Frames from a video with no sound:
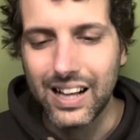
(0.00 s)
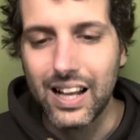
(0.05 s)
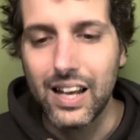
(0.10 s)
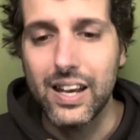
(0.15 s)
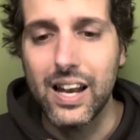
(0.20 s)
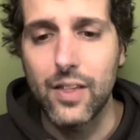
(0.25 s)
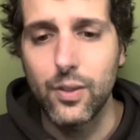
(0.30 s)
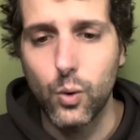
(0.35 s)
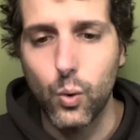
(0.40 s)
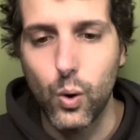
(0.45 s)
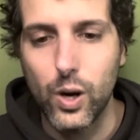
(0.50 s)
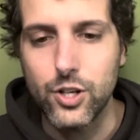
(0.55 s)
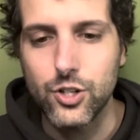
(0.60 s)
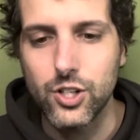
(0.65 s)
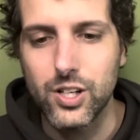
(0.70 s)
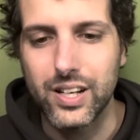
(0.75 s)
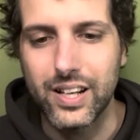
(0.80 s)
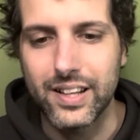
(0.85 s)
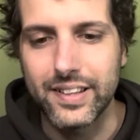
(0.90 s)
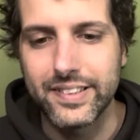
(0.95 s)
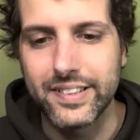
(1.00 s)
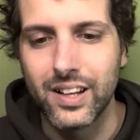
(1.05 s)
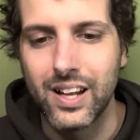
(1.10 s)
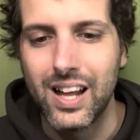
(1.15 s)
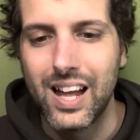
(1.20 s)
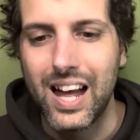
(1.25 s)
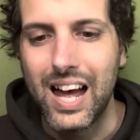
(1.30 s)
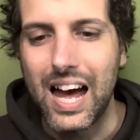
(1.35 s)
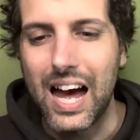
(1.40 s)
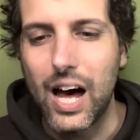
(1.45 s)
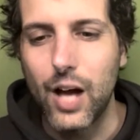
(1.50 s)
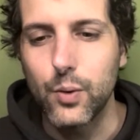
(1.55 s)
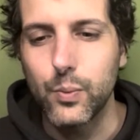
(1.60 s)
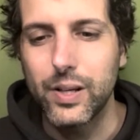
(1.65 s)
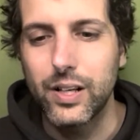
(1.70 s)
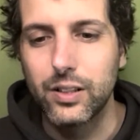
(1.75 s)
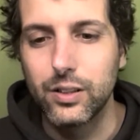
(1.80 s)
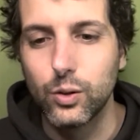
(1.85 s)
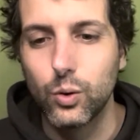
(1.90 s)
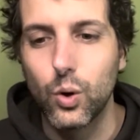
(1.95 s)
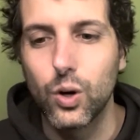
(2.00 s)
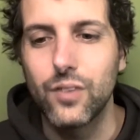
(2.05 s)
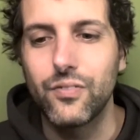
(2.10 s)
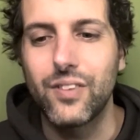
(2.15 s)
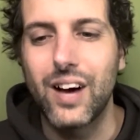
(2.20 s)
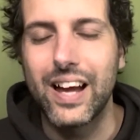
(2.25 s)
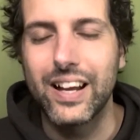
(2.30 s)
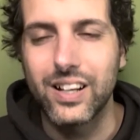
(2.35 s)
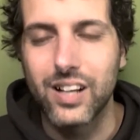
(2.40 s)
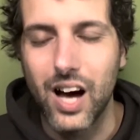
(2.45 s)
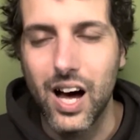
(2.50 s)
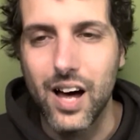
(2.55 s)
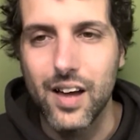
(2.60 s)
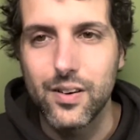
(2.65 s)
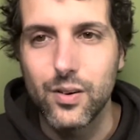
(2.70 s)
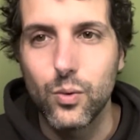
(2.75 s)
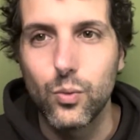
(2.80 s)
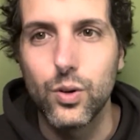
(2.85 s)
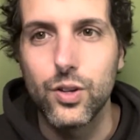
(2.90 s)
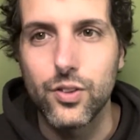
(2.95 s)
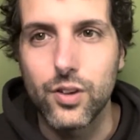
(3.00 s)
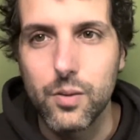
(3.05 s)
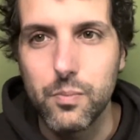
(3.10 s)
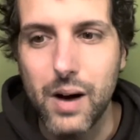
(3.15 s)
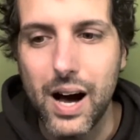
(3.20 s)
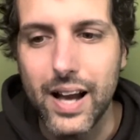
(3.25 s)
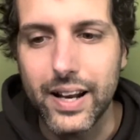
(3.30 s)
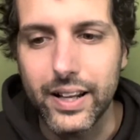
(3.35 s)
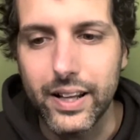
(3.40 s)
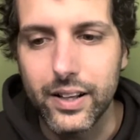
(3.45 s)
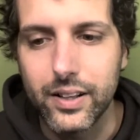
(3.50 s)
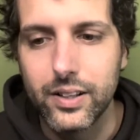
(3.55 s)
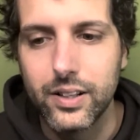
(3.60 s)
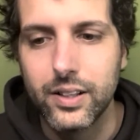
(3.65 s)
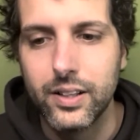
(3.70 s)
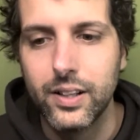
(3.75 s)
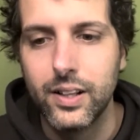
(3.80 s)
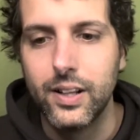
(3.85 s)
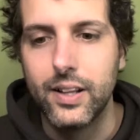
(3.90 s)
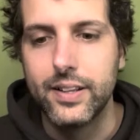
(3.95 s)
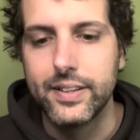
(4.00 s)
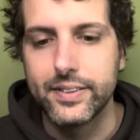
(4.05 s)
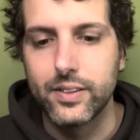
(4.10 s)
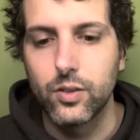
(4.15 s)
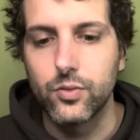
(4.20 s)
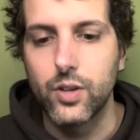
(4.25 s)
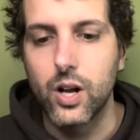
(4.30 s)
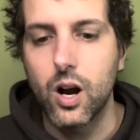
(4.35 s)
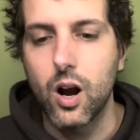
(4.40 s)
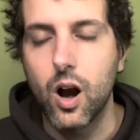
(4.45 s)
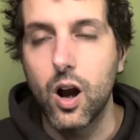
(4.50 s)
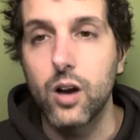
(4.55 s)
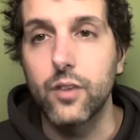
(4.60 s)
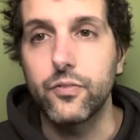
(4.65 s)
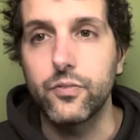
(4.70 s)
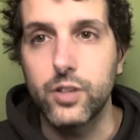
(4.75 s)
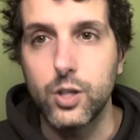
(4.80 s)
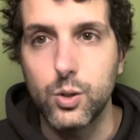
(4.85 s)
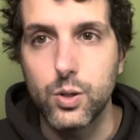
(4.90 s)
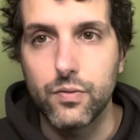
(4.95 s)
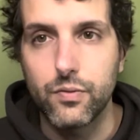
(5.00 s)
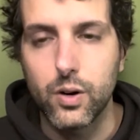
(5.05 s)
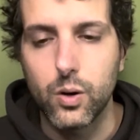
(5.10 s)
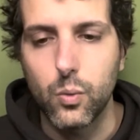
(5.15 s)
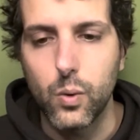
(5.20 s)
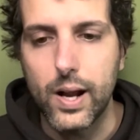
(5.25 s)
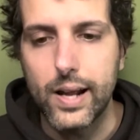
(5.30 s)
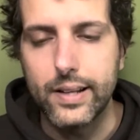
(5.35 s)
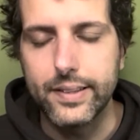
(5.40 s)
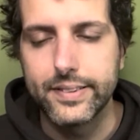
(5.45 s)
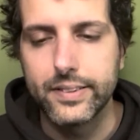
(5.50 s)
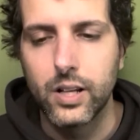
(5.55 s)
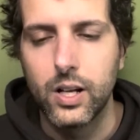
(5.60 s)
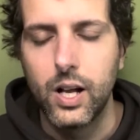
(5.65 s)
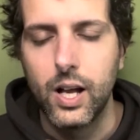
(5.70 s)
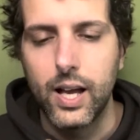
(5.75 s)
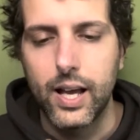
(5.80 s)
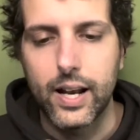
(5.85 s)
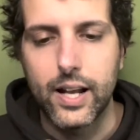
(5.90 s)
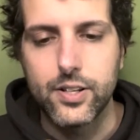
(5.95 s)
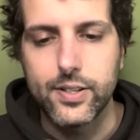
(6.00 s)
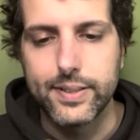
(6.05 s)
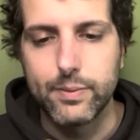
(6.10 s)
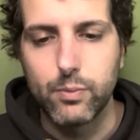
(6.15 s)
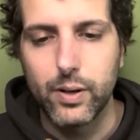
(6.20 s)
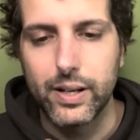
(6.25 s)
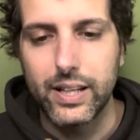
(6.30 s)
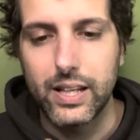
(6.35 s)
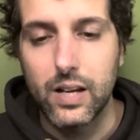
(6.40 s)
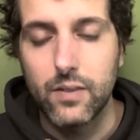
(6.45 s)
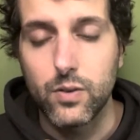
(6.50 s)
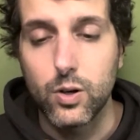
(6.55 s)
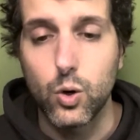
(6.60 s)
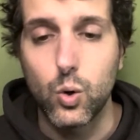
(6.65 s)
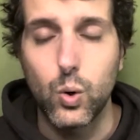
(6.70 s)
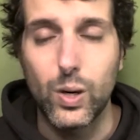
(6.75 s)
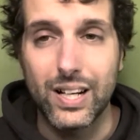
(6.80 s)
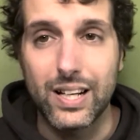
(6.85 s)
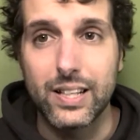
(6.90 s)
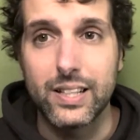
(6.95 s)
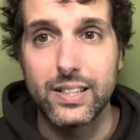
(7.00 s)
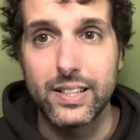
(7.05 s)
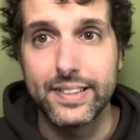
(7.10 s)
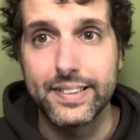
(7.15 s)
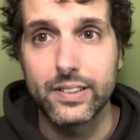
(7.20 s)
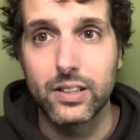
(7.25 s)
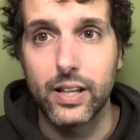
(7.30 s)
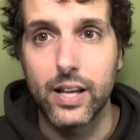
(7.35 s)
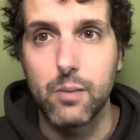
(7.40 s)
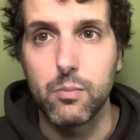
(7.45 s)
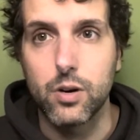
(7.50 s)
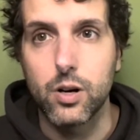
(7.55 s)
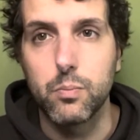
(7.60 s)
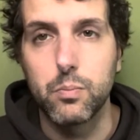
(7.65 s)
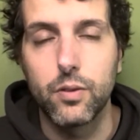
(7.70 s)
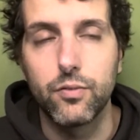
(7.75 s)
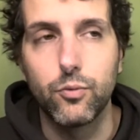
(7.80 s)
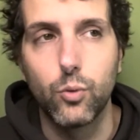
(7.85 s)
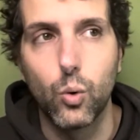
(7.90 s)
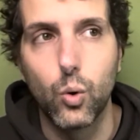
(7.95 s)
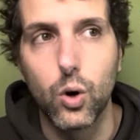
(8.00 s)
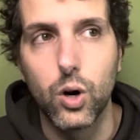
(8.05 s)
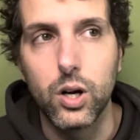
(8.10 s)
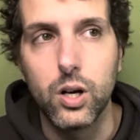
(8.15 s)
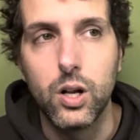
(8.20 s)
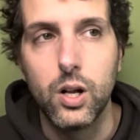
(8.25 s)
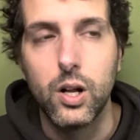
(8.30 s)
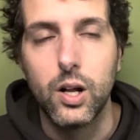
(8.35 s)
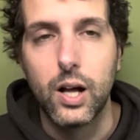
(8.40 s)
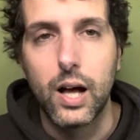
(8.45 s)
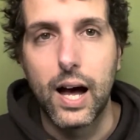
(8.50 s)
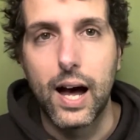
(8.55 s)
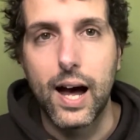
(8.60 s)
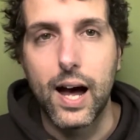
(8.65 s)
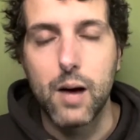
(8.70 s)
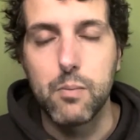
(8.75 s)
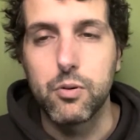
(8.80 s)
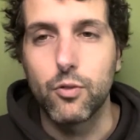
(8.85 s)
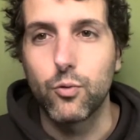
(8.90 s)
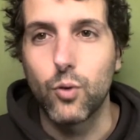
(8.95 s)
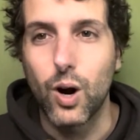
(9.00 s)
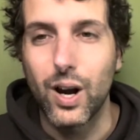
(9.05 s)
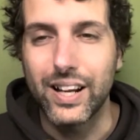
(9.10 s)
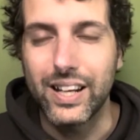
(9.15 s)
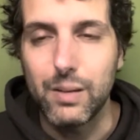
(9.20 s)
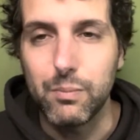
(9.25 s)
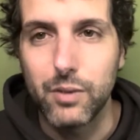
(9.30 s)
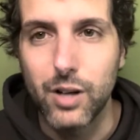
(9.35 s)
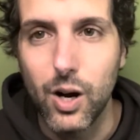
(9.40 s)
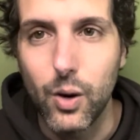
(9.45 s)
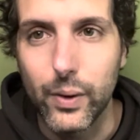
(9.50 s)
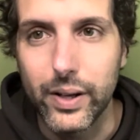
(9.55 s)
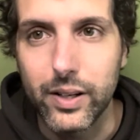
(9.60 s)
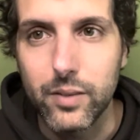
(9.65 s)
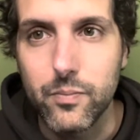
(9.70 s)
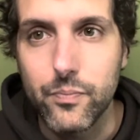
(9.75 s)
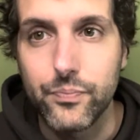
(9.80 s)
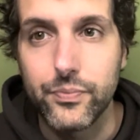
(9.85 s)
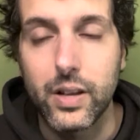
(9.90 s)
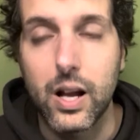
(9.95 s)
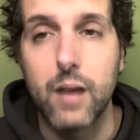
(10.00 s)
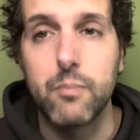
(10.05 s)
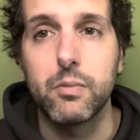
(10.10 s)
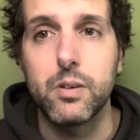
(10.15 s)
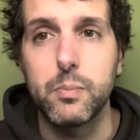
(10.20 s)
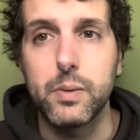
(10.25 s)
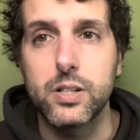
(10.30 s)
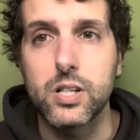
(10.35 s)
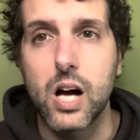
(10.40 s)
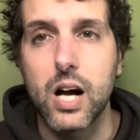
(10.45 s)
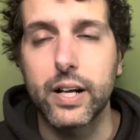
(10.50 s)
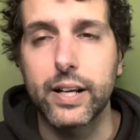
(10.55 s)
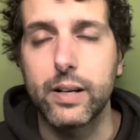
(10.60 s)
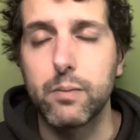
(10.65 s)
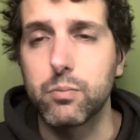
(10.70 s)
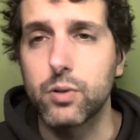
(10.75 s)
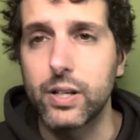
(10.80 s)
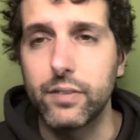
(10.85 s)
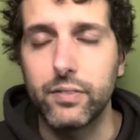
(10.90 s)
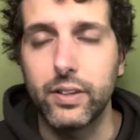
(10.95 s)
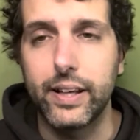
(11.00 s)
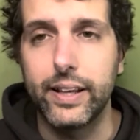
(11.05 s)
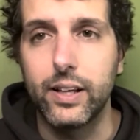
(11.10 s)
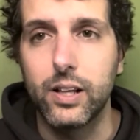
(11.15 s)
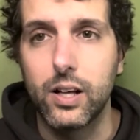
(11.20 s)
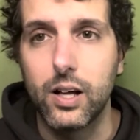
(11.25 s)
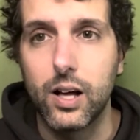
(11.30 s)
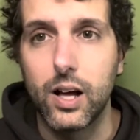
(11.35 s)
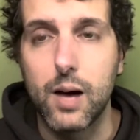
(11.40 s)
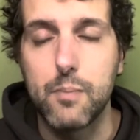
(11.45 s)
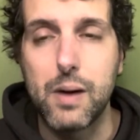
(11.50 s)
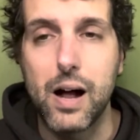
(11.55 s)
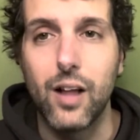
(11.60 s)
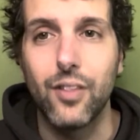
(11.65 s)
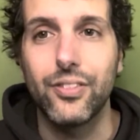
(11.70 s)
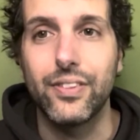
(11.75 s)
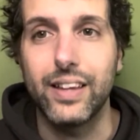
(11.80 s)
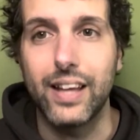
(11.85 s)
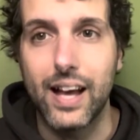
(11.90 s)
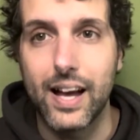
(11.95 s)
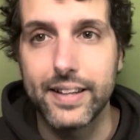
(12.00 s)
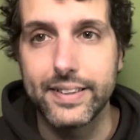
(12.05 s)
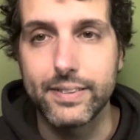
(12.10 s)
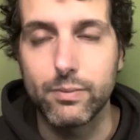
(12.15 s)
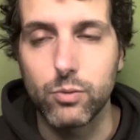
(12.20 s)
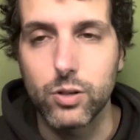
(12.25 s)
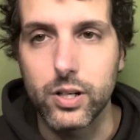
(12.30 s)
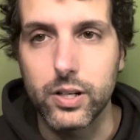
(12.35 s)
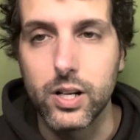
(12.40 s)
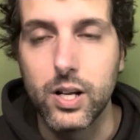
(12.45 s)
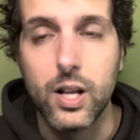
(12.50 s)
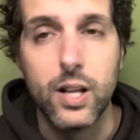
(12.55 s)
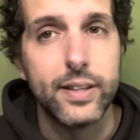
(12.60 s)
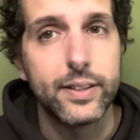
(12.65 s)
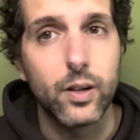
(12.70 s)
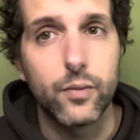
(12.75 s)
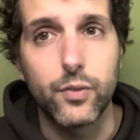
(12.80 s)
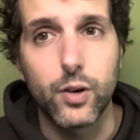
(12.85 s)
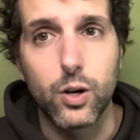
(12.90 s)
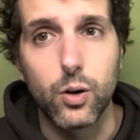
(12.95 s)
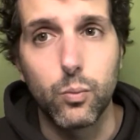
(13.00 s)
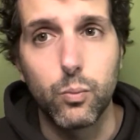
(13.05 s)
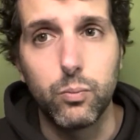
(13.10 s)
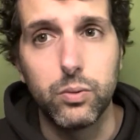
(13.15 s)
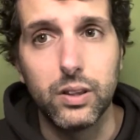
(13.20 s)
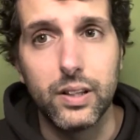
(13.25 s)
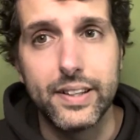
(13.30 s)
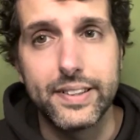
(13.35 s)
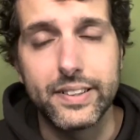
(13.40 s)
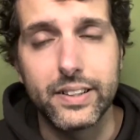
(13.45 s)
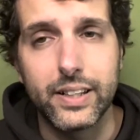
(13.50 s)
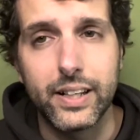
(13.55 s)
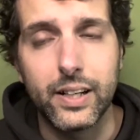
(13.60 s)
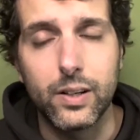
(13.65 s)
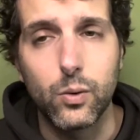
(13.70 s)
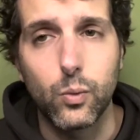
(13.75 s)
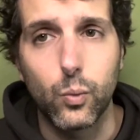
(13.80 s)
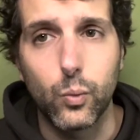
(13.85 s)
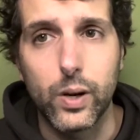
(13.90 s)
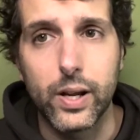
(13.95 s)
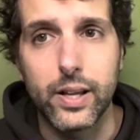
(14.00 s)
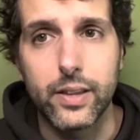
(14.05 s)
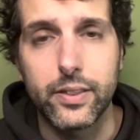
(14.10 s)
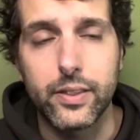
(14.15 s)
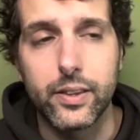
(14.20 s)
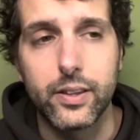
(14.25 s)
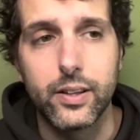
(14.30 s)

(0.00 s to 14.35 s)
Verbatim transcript: Now the question is, how do we glorify God with our body? So there are a few different ways. And I just want to give a quick disclaimer before, uh, before I keep going. I'm going to be talking briefly about the S word. So if you're listening with